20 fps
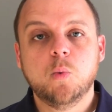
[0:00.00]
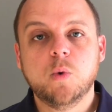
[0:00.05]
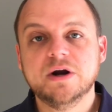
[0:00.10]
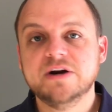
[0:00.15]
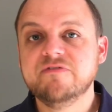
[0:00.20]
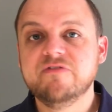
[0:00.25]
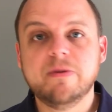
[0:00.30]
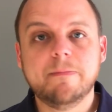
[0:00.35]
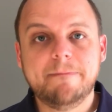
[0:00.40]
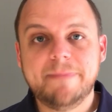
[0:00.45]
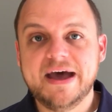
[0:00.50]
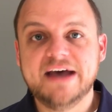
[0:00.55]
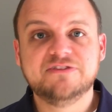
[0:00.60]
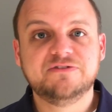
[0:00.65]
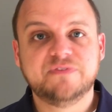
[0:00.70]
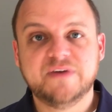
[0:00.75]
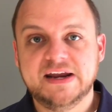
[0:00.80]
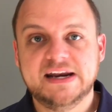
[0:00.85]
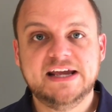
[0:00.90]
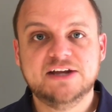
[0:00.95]
One of the
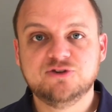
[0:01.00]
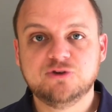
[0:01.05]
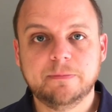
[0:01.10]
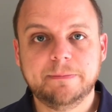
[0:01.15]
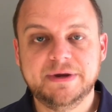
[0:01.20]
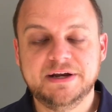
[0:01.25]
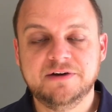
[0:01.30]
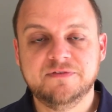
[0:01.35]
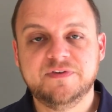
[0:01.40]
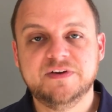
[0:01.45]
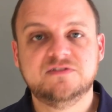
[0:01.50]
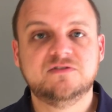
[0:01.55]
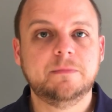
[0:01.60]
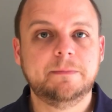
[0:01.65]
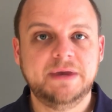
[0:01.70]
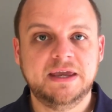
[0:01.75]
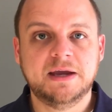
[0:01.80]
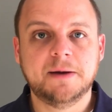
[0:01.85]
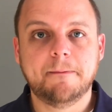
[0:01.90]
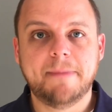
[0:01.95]
best financial
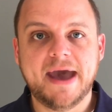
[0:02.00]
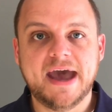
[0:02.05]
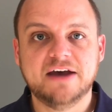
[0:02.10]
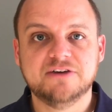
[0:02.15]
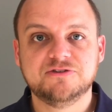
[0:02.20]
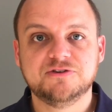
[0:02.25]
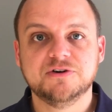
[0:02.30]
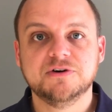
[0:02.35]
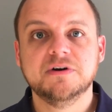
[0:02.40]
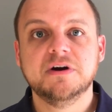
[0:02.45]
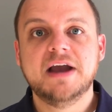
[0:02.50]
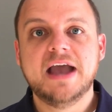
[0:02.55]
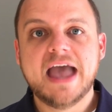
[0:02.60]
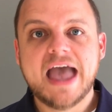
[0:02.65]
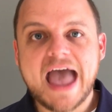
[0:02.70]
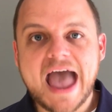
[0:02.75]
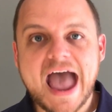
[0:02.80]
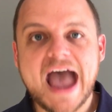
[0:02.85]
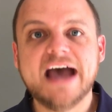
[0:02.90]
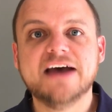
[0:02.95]
benefits of being a pastor
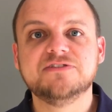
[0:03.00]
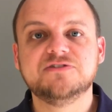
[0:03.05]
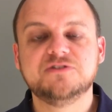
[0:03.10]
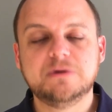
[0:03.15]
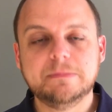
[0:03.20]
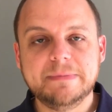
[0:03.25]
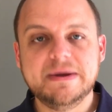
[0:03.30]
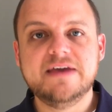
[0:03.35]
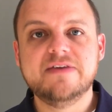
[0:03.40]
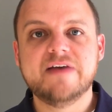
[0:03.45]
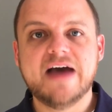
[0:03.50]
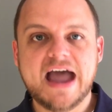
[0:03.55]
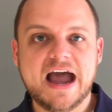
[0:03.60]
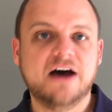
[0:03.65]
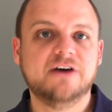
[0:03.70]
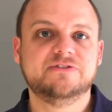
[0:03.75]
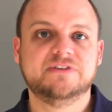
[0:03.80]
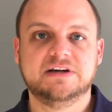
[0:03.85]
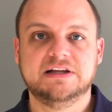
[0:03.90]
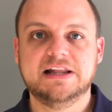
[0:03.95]
has to be the
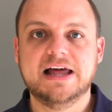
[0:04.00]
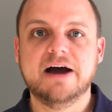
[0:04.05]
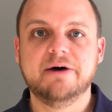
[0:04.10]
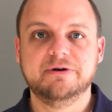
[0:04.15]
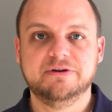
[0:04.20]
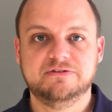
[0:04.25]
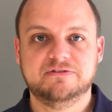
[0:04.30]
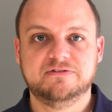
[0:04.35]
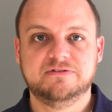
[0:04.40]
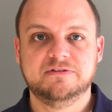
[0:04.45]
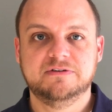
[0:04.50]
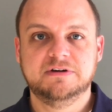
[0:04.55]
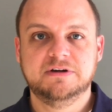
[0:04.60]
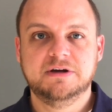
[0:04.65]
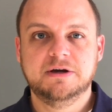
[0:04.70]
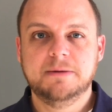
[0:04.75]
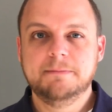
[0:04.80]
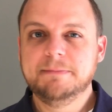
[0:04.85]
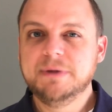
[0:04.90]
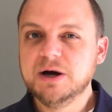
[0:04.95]
housing allowance.
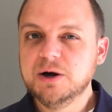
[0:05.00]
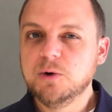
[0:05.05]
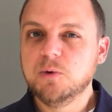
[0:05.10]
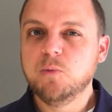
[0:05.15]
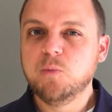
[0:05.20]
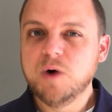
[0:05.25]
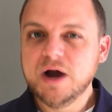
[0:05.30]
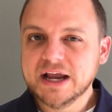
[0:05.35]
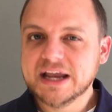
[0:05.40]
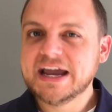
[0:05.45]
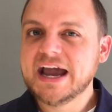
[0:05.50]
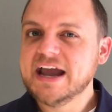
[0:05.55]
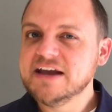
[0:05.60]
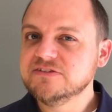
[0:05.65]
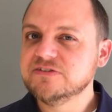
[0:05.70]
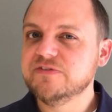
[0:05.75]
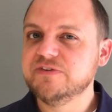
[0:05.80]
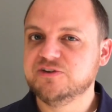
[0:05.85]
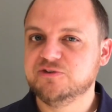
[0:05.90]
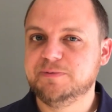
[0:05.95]
But what
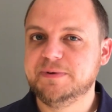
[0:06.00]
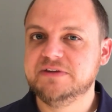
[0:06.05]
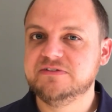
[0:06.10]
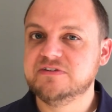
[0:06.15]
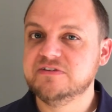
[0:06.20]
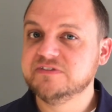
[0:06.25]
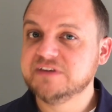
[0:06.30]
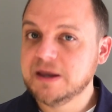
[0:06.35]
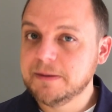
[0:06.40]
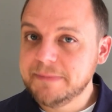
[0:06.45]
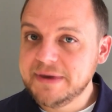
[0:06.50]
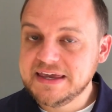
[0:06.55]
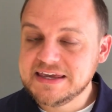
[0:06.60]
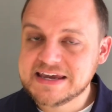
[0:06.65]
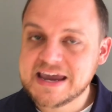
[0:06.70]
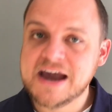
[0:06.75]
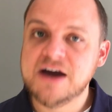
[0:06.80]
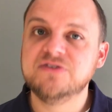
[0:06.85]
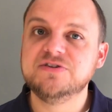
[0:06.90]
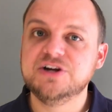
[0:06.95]
kinds of expenses can be
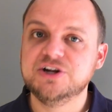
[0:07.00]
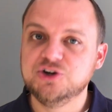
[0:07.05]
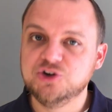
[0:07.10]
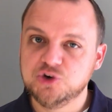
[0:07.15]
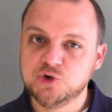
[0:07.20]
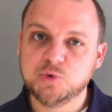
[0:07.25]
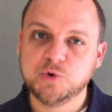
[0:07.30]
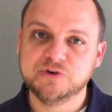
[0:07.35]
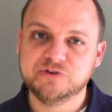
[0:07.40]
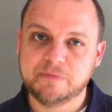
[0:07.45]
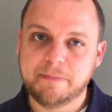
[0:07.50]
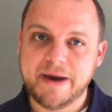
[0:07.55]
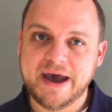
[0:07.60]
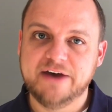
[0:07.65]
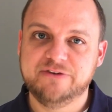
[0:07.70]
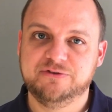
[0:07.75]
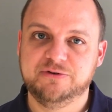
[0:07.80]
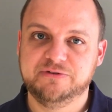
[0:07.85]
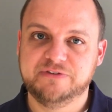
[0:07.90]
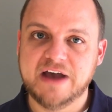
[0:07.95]
counted towards a
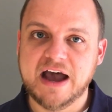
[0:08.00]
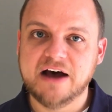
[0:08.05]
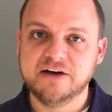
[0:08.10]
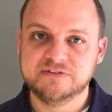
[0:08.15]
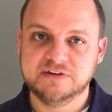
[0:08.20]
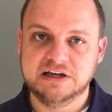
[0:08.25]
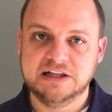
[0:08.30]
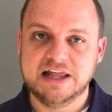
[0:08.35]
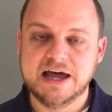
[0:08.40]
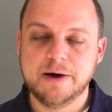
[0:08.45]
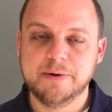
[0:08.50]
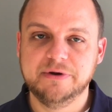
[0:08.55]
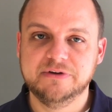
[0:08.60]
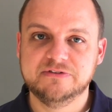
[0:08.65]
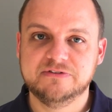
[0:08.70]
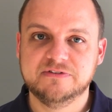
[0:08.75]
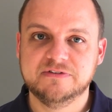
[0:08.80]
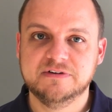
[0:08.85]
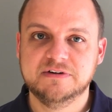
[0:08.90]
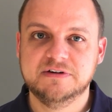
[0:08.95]
pastor's housing
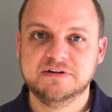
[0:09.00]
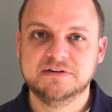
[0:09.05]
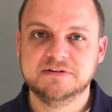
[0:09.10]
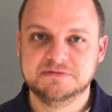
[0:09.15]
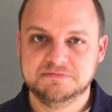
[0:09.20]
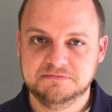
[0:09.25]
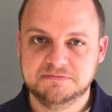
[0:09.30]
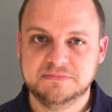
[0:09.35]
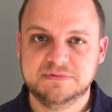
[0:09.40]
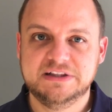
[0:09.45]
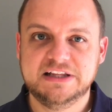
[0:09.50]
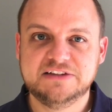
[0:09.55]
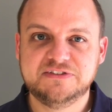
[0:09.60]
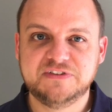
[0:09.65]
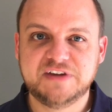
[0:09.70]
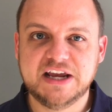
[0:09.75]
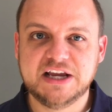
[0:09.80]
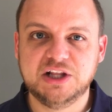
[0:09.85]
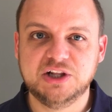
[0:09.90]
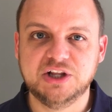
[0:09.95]
allowance?
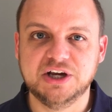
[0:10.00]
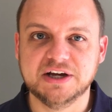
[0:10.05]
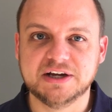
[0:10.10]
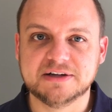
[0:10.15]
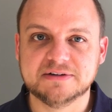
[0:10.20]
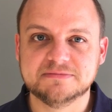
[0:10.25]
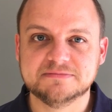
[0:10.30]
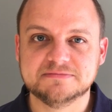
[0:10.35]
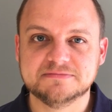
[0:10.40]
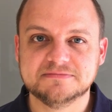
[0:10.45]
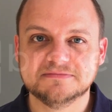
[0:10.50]
Let's take a look.